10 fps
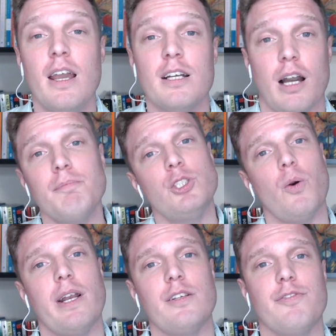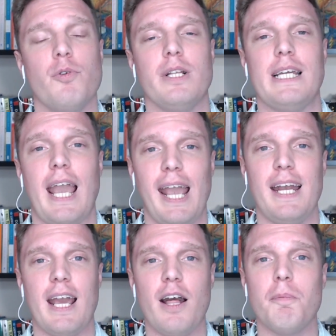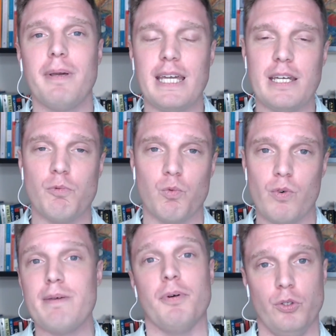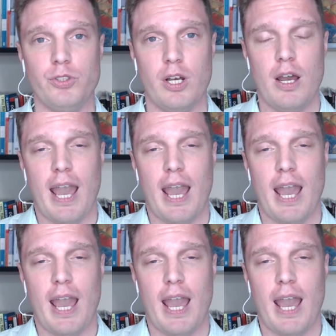come join us for the NLP Reboot